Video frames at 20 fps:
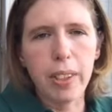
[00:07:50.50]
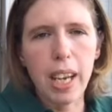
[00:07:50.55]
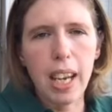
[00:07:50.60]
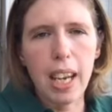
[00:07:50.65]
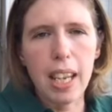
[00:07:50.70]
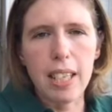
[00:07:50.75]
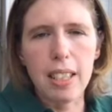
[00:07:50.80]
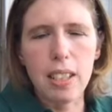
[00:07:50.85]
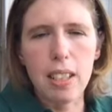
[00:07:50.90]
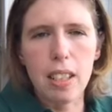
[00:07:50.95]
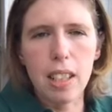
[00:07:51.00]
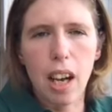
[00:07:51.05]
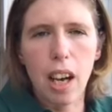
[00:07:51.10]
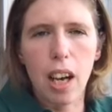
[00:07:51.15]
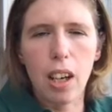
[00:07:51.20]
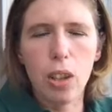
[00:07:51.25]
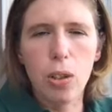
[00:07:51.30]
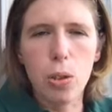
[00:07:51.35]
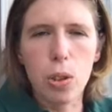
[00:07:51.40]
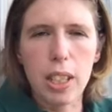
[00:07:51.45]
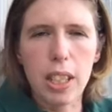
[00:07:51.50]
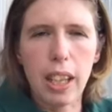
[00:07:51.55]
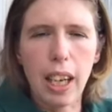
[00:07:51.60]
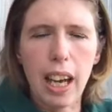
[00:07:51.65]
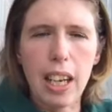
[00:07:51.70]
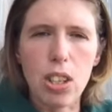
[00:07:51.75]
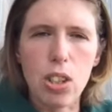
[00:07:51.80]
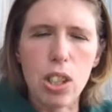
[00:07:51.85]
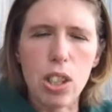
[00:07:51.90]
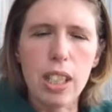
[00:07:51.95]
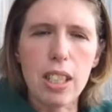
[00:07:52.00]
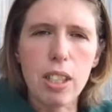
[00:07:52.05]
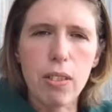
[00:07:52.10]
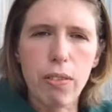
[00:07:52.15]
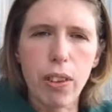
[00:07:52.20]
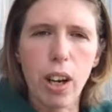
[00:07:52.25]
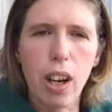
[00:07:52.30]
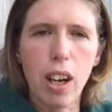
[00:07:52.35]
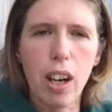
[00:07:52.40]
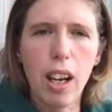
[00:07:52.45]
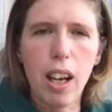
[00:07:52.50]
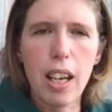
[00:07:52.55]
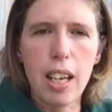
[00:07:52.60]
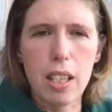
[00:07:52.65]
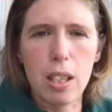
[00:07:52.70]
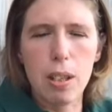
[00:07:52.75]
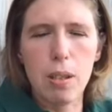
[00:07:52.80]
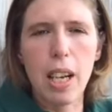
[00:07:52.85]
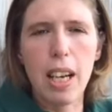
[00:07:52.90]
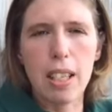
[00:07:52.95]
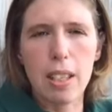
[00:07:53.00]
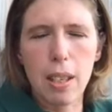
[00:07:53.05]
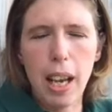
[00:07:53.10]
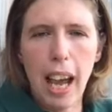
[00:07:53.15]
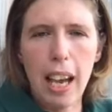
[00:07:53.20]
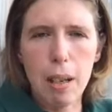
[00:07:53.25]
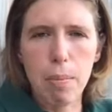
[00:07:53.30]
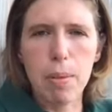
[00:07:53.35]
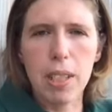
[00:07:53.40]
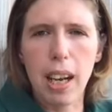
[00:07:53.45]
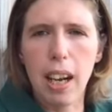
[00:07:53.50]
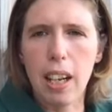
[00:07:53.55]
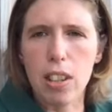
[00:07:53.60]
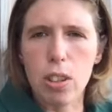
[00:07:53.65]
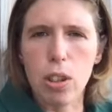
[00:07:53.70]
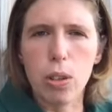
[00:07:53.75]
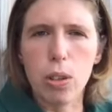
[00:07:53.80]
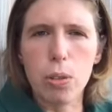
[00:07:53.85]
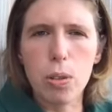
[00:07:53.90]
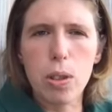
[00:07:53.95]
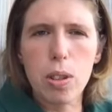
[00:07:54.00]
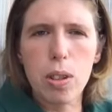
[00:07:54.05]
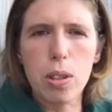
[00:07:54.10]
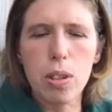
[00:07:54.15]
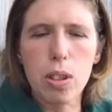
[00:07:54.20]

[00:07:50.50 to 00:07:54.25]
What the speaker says: is called Engage, and it's aimed at adults.